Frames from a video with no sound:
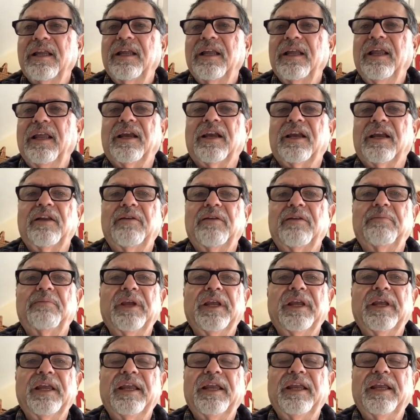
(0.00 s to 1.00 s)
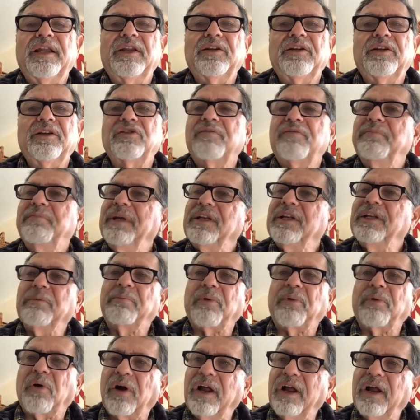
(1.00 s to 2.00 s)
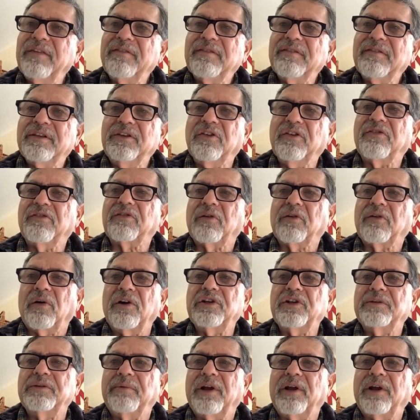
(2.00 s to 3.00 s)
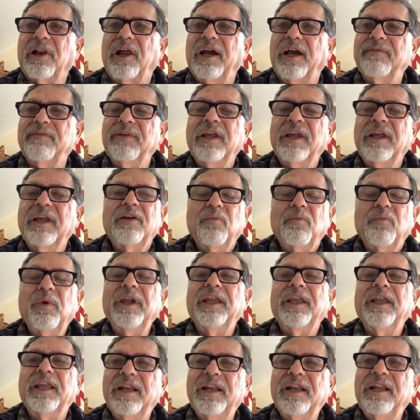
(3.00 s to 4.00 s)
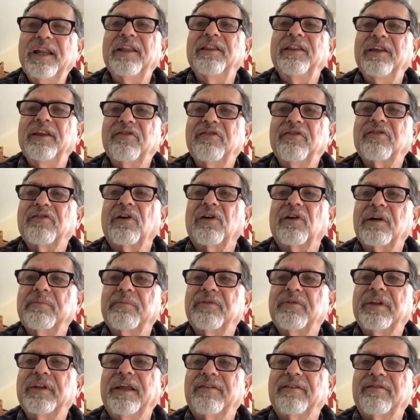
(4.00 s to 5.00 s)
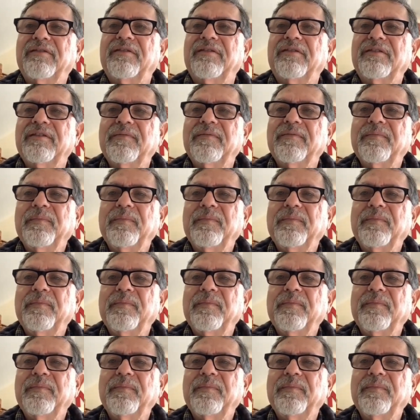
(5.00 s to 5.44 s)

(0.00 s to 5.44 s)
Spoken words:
It can be just being depressed, discouraged about life. We get in these circumstances.